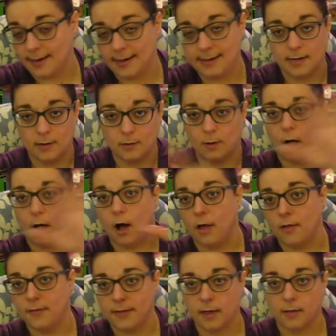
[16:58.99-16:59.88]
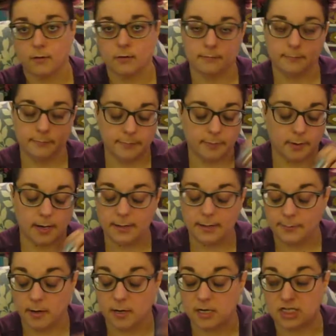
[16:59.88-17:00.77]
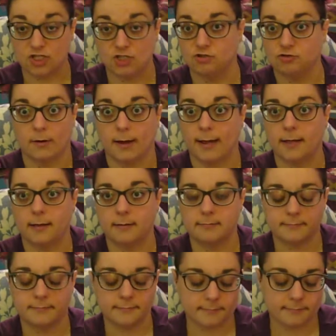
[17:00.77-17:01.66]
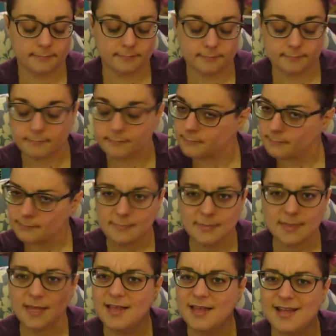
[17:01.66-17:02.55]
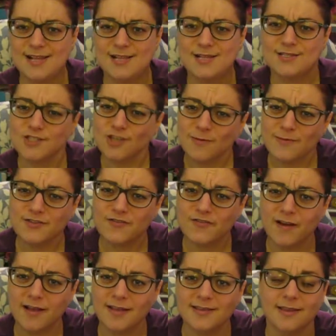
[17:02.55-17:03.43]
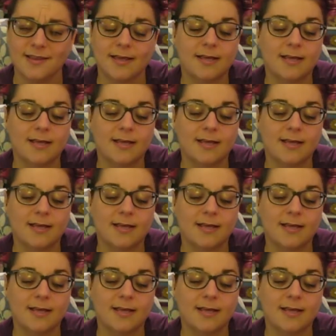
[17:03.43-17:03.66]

and you know, all the other body parts dry up. So much fun!